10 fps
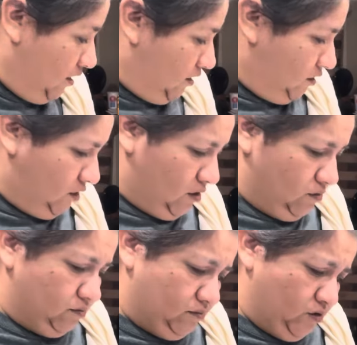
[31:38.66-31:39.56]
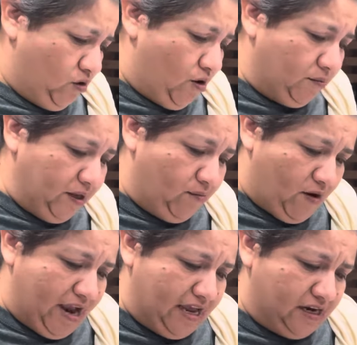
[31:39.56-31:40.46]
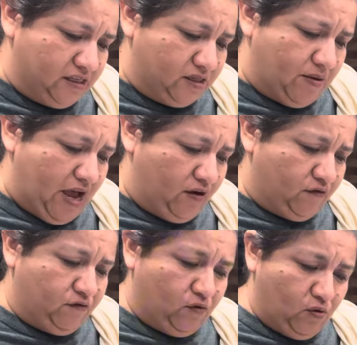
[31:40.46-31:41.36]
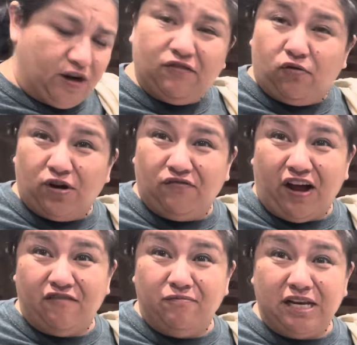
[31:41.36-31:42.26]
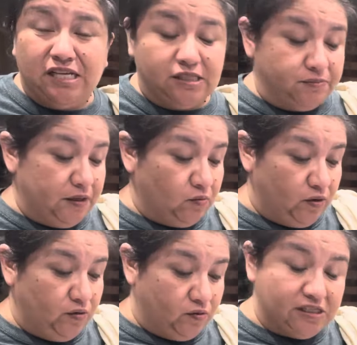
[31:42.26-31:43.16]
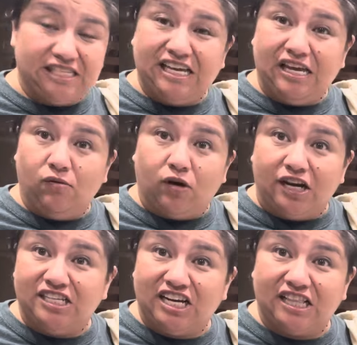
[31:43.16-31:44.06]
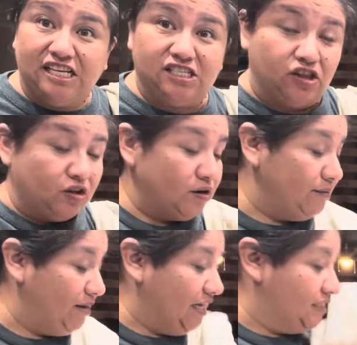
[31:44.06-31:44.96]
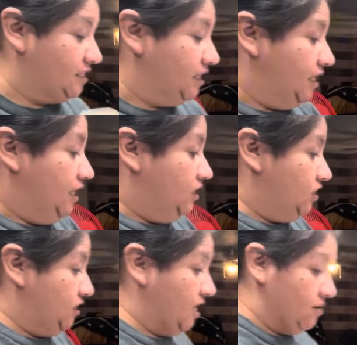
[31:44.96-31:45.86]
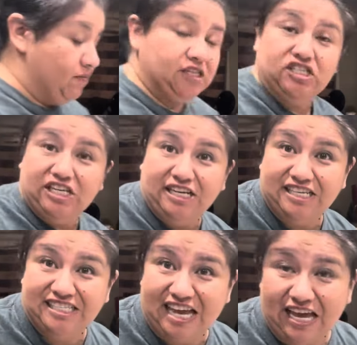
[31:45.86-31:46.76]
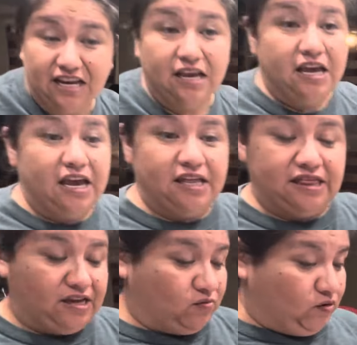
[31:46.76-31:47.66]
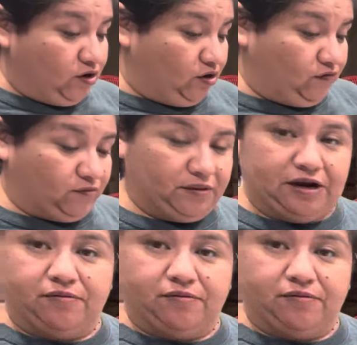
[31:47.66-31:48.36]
So normally bread is about 40, 45 minutes, but we will see. We're going to check these in 30 minutes, just like Miss Sheila said, and then we'll go from there.